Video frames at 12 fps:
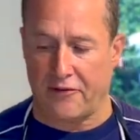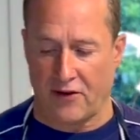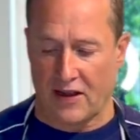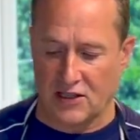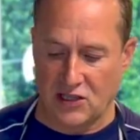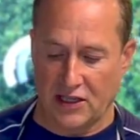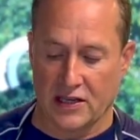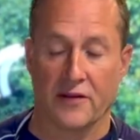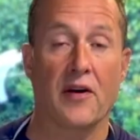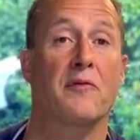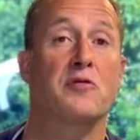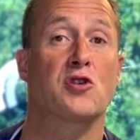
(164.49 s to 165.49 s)
flax seeds have
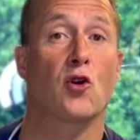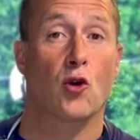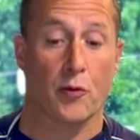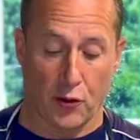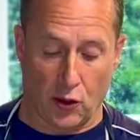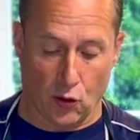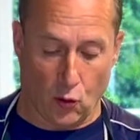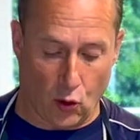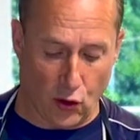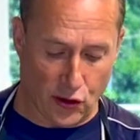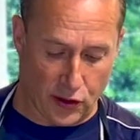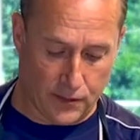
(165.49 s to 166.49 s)
absorbed all the
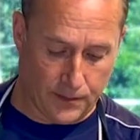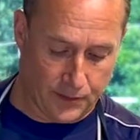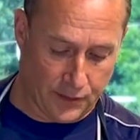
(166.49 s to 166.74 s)
water